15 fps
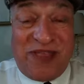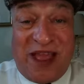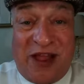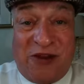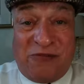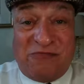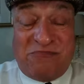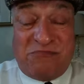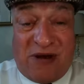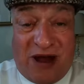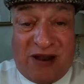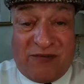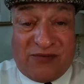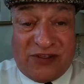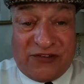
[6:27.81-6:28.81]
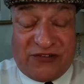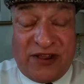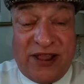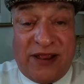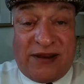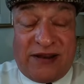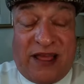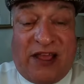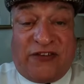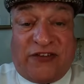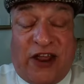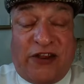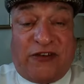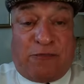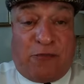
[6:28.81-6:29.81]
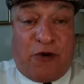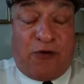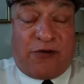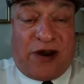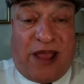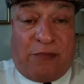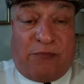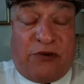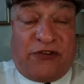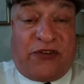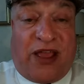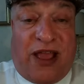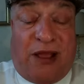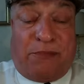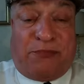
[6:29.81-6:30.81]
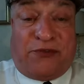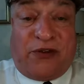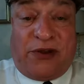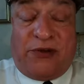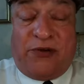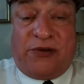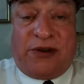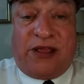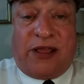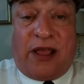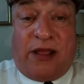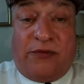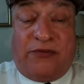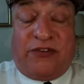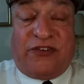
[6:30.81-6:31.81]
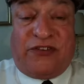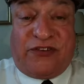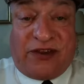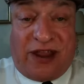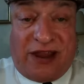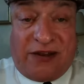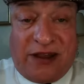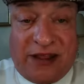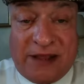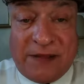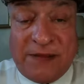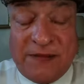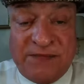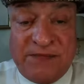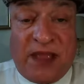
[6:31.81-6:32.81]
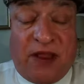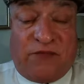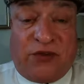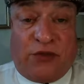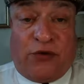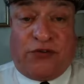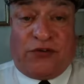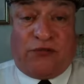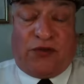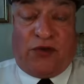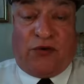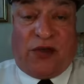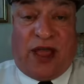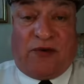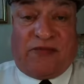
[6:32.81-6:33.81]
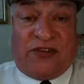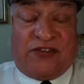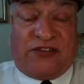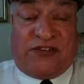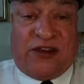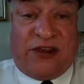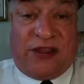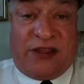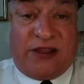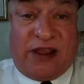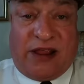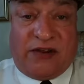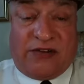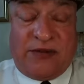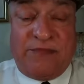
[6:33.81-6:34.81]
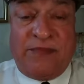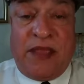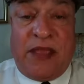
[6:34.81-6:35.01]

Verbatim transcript: How marvellous. Last night's programme was absolutely outstanding, and for those of you who haven't seen it yet,